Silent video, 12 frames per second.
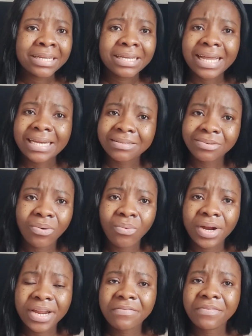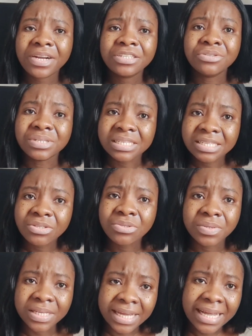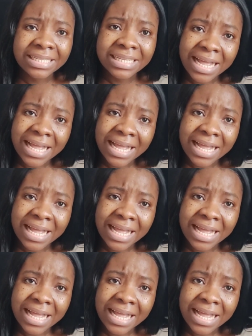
get whatever you need to get,